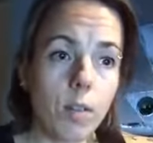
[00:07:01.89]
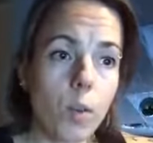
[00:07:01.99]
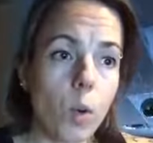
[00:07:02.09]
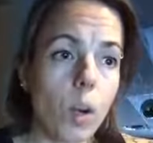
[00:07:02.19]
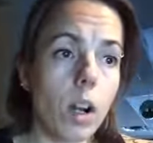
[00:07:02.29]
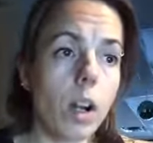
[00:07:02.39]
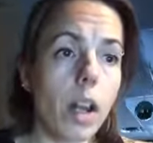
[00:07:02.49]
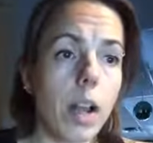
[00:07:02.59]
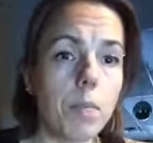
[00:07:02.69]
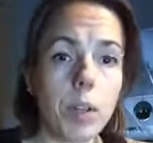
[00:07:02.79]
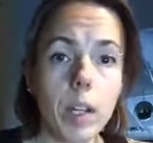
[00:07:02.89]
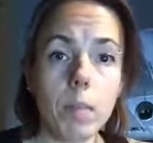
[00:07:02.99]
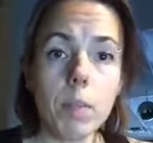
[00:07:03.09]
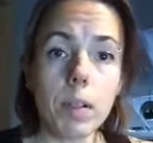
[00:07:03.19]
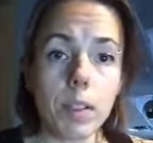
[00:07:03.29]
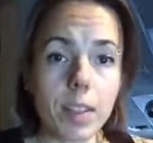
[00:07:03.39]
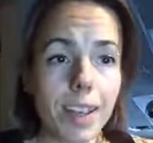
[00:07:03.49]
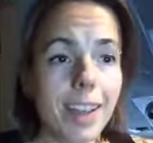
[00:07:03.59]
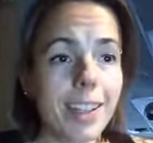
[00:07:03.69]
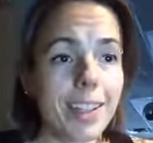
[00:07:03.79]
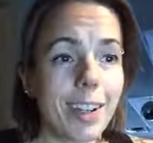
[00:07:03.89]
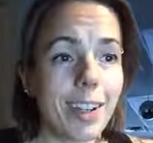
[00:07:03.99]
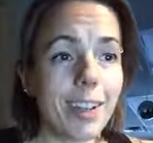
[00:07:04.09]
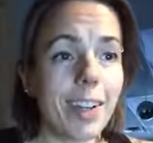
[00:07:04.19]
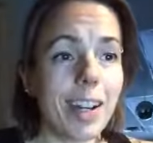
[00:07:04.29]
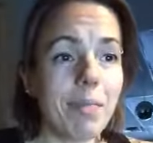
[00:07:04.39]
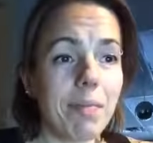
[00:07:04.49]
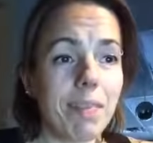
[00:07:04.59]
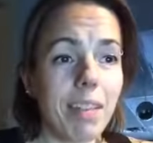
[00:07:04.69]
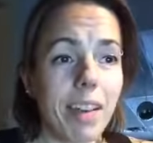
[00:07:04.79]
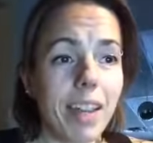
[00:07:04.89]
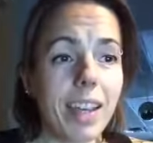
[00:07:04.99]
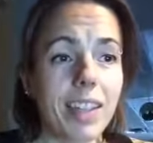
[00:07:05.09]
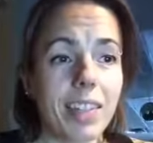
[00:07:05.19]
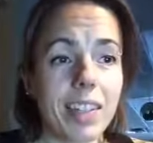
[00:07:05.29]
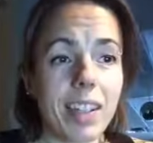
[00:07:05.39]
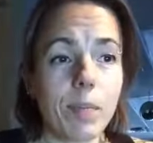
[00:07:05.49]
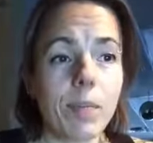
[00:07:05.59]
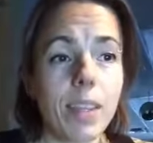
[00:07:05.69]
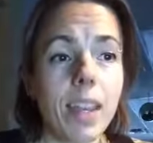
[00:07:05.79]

for um, treating pimples. So um, I found that interesting.